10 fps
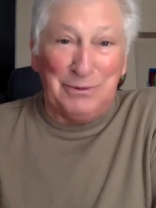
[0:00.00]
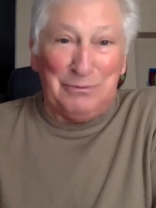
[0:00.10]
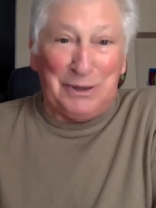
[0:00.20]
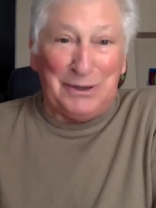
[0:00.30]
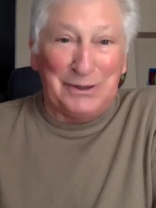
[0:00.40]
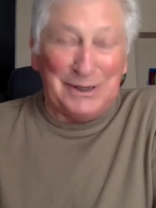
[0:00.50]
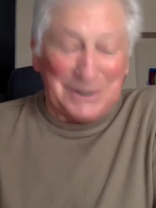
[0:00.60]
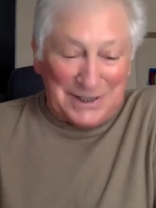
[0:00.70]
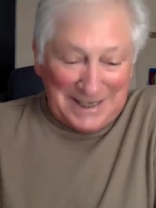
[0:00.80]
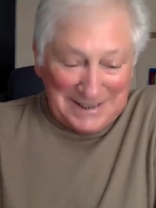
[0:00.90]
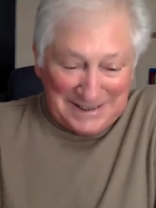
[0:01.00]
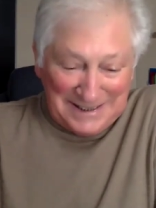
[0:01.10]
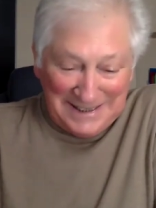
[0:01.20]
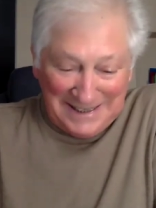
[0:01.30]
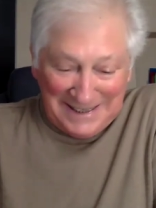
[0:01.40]
or empirical science
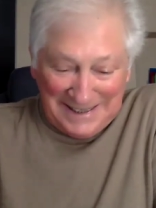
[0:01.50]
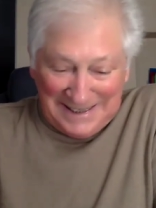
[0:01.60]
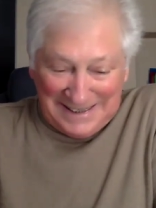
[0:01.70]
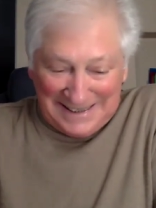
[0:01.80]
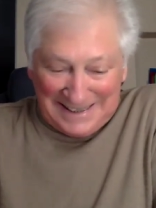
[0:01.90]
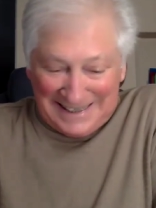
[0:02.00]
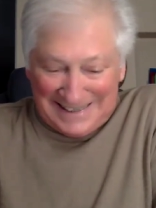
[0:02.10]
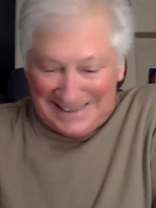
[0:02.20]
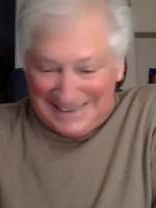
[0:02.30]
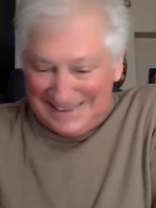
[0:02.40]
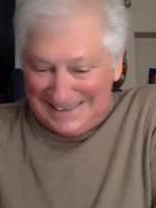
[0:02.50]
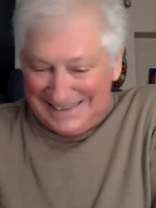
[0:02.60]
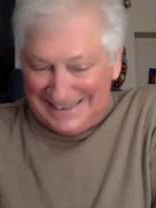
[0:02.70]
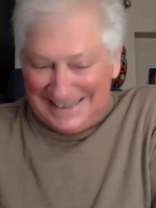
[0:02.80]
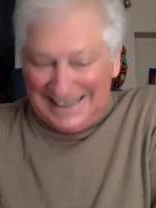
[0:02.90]
can
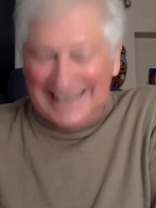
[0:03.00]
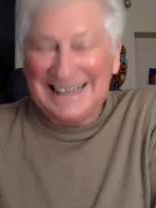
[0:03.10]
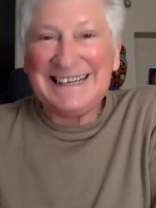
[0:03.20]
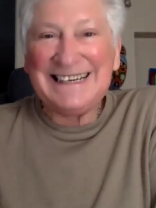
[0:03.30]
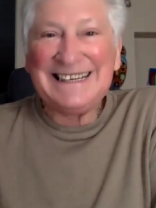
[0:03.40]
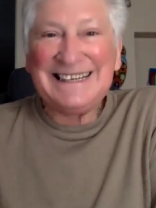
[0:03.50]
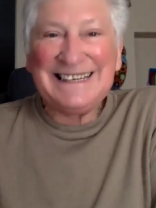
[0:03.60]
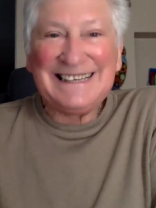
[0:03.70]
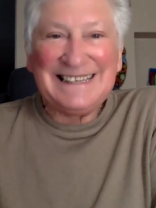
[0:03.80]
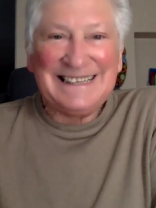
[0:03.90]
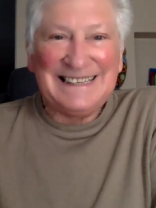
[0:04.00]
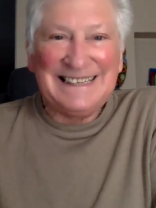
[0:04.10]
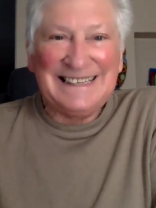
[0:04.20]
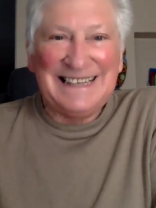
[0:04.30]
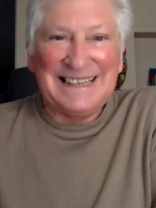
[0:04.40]
deny,
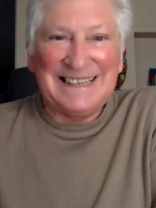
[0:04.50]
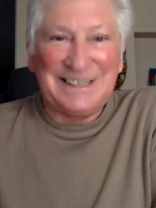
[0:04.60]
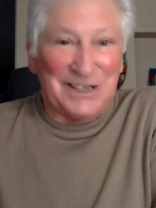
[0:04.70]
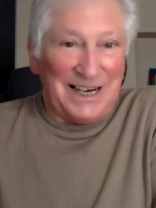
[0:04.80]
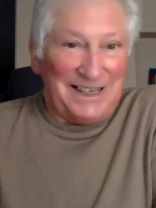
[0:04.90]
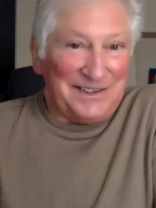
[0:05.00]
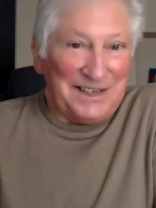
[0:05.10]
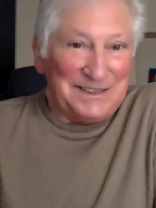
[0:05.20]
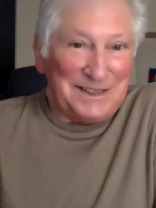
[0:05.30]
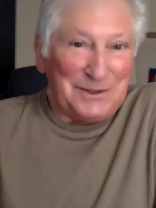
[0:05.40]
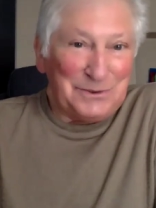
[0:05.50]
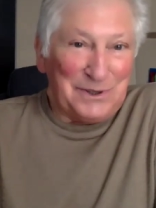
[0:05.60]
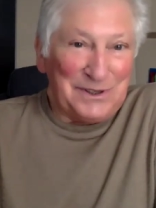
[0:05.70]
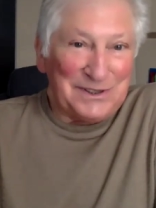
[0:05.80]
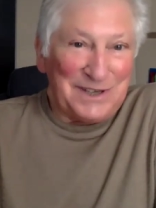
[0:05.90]
that the child thinks that the
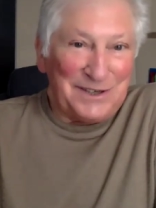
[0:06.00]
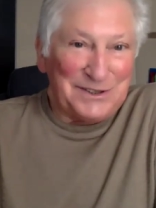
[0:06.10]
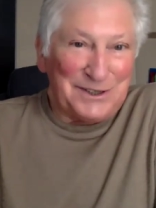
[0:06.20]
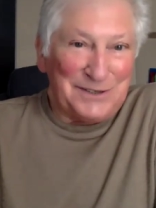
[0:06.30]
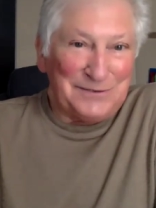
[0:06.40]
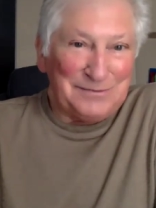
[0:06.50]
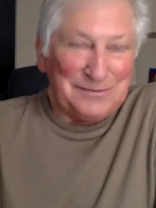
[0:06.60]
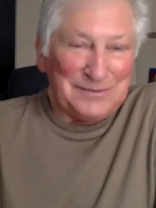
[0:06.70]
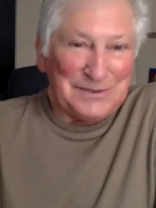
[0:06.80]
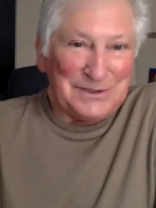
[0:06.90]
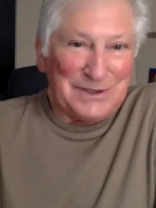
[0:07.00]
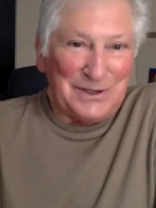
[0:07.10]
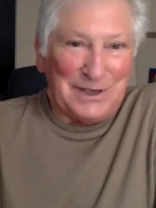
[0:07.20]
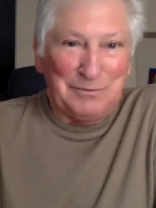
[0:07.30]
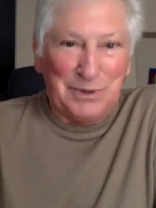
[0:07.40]
world is there to serve him.
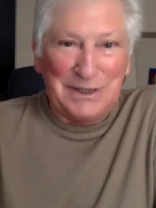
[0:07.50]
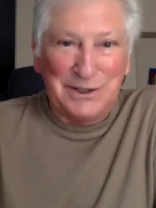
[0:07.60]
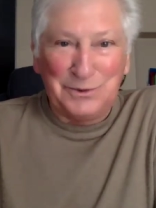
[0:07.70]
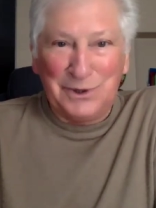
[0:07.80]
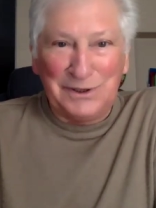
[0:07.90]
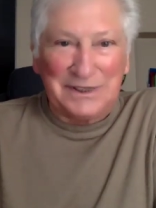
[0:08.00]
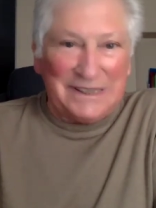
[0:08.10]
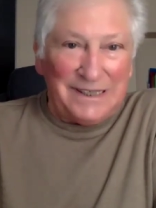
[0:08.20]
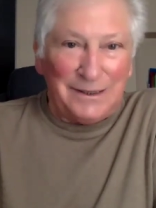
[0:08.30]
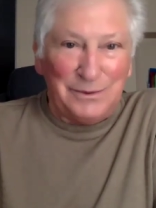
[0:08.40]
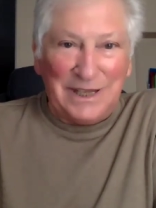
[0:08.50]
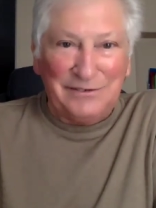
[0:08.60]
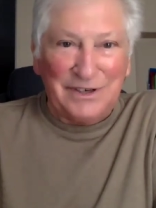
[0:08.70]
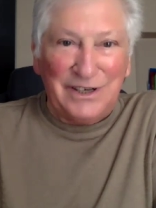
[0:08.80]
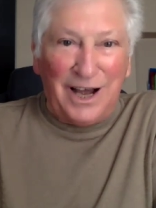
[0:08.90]
So it brings the world to heel with
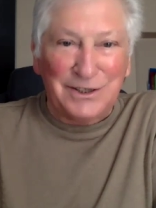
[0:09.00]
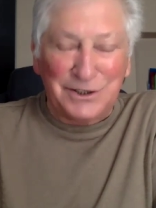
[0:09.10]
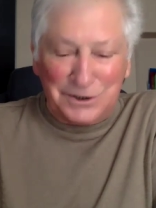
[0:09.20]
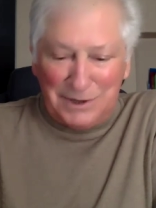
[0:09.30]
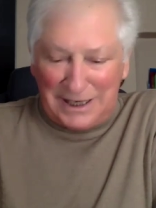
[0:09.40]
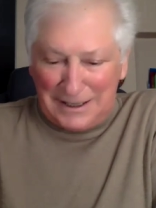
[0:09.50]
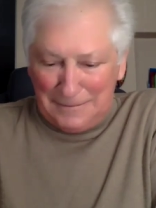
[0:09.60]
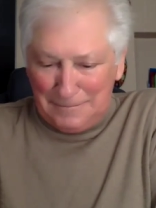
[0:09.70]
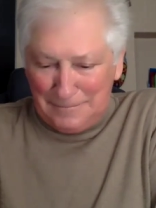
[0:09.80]
every nod and shriek.